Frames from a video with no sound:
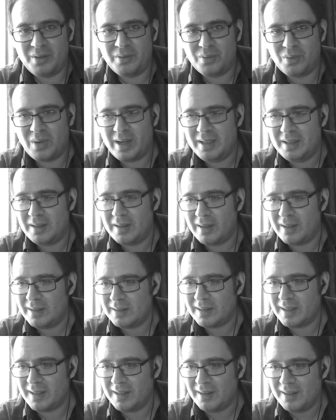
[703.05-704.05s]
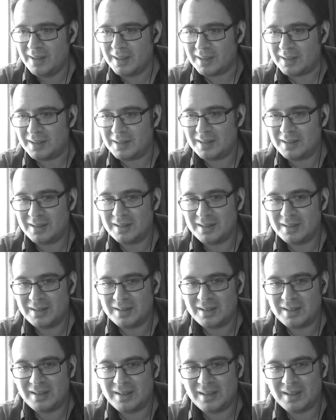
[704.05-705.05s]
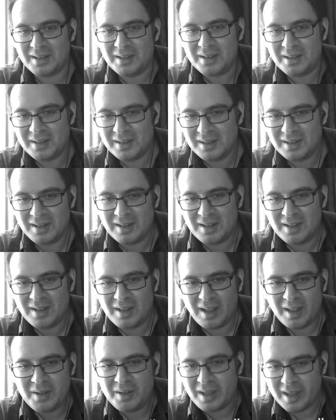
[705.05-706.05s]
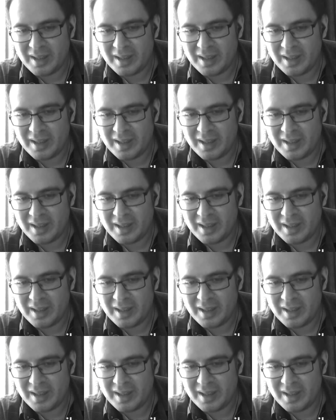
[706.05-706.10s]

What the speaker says: write things like this, like, and